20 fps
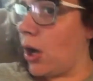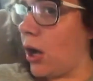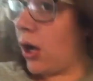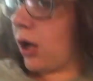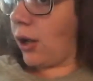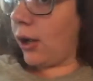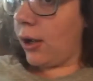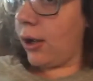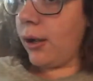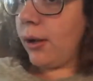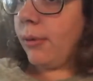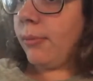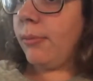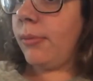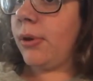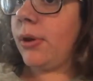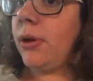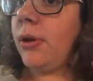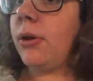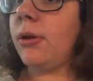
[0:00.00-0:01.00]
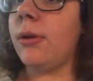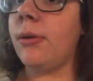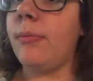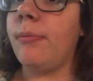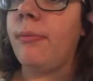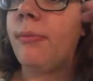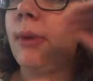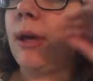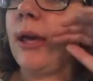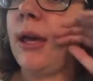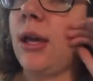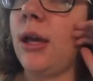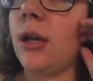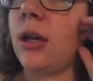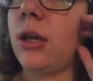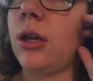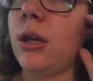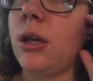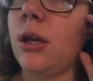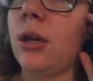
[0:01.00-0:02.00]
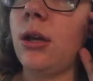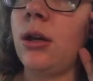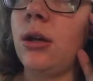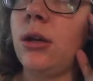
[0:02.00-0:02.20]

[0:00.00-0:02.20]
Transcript: um, make